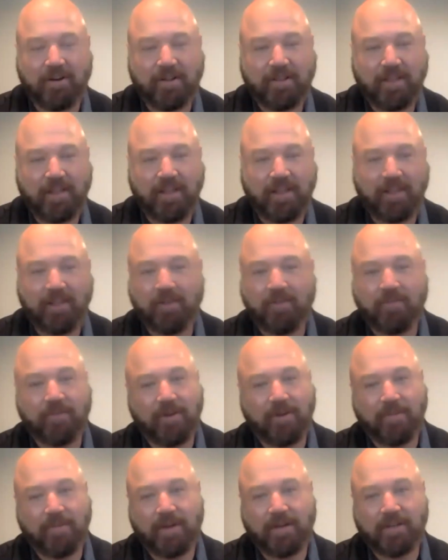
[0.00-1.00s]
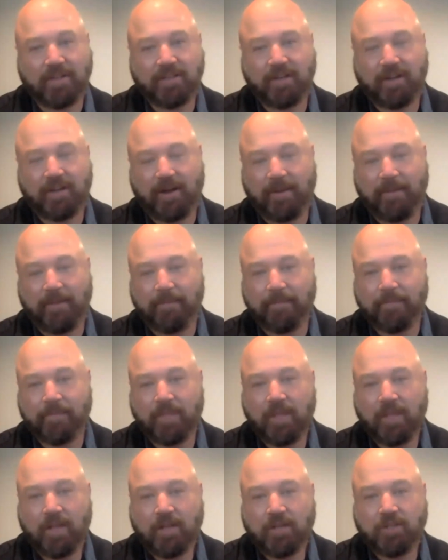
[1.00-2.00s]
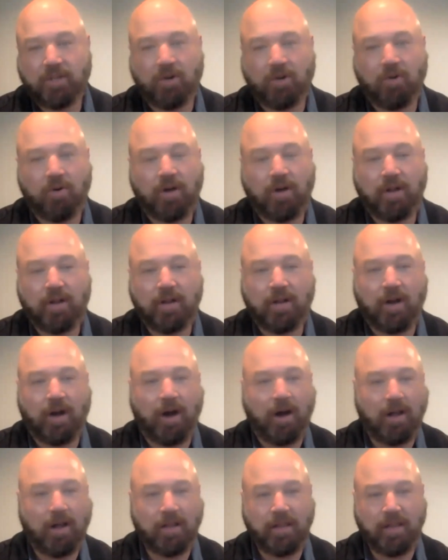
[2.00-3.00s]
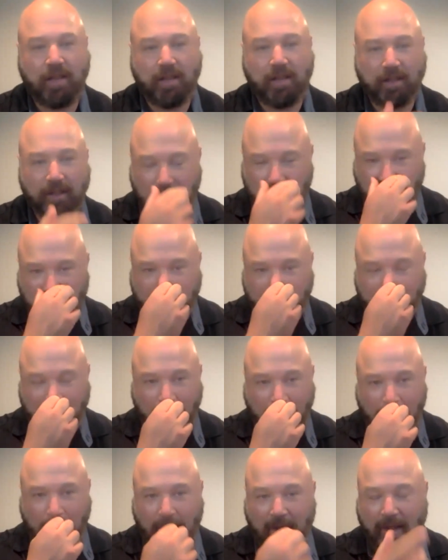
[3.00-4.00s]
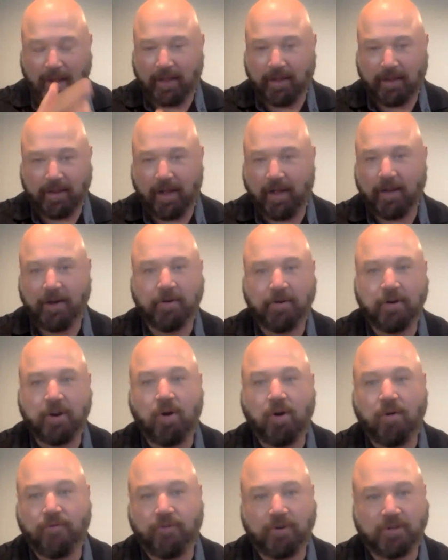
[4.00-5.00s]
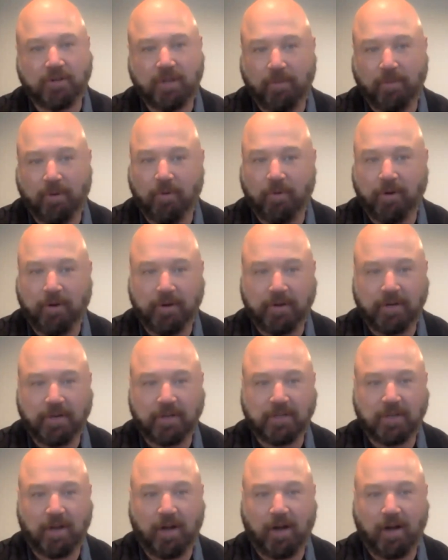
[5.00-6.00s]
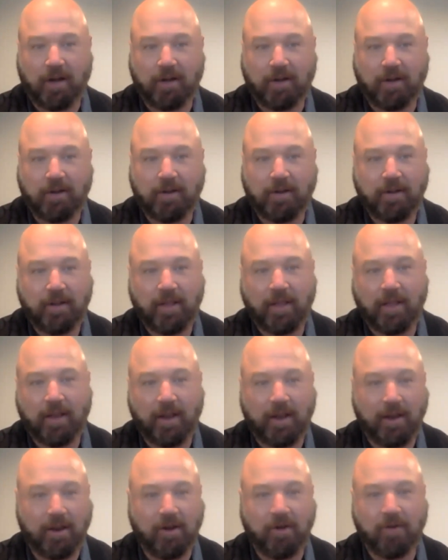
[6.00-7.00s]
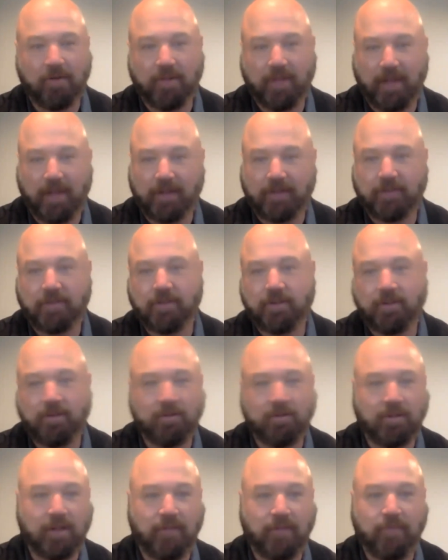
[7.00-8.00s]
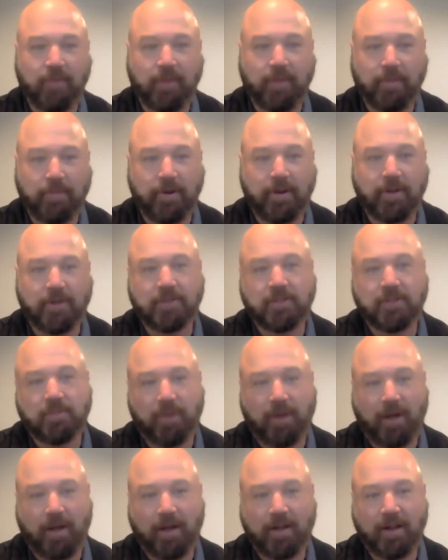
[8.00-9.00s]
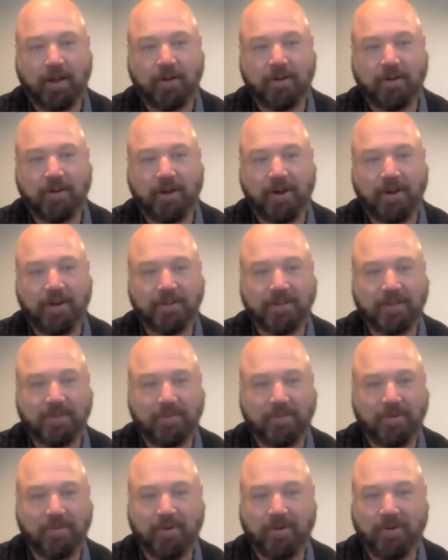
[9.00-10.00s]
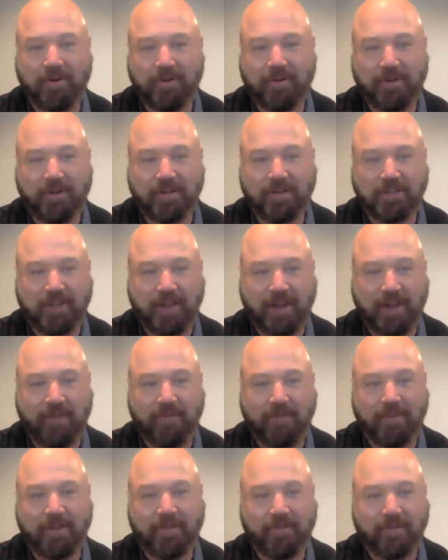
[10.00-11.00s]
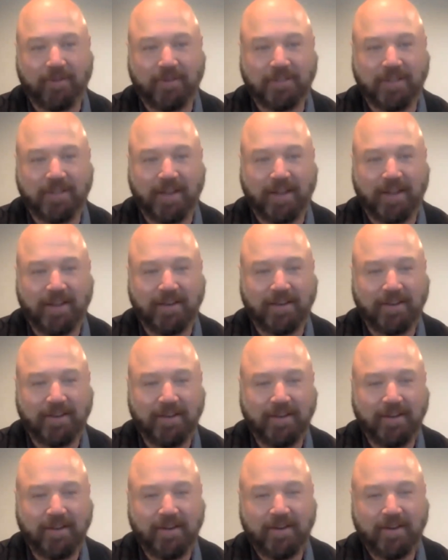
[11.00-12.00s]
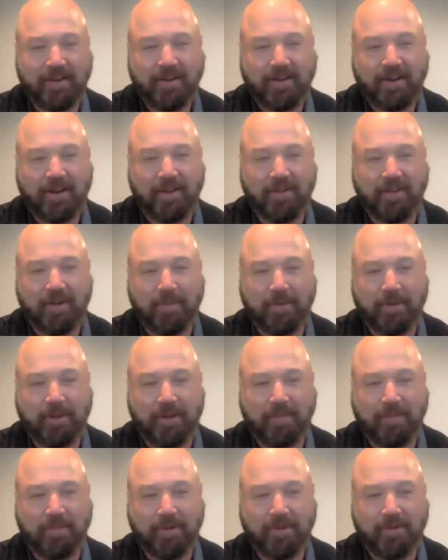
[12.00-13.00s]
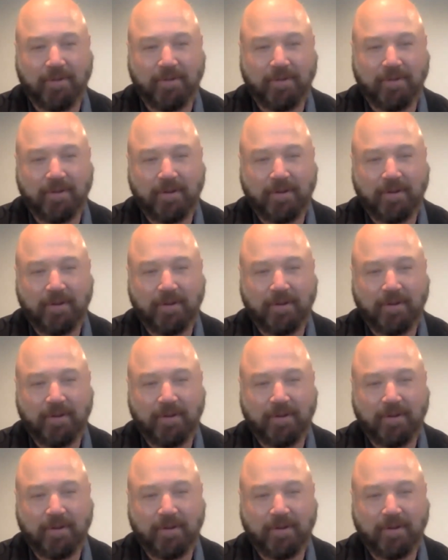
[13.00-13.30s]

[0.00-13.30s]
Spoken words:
thank you very much. So Holly Lavaro, I don't know if you're somewhere where you can talk, and I know that you love being put on the spot. Are you somewhere where you could chat with us for a second? Are you able to unmute?